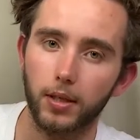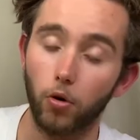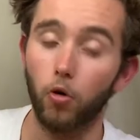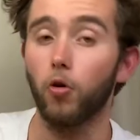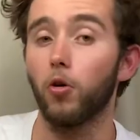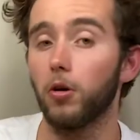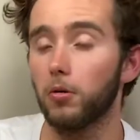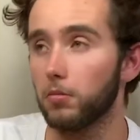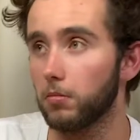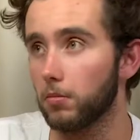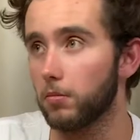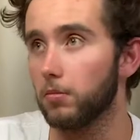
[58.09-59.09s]
Or,
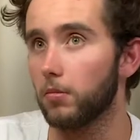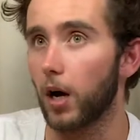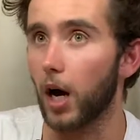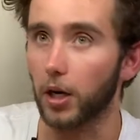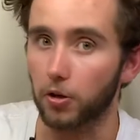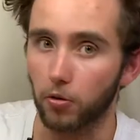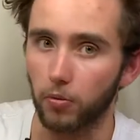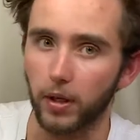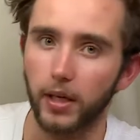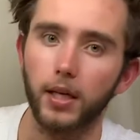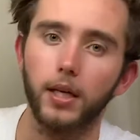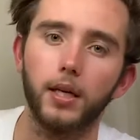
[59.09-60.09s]

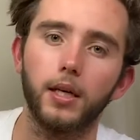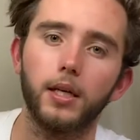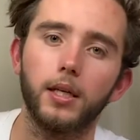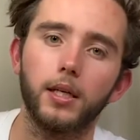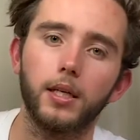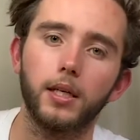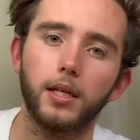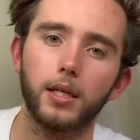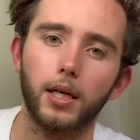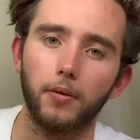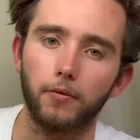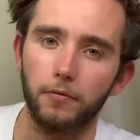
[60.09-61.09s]
arguably,
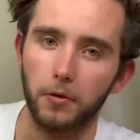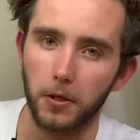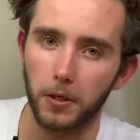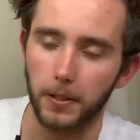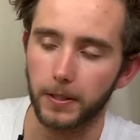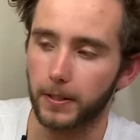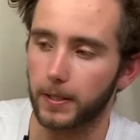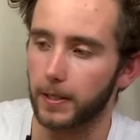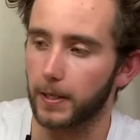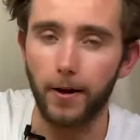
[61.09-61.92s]
come first.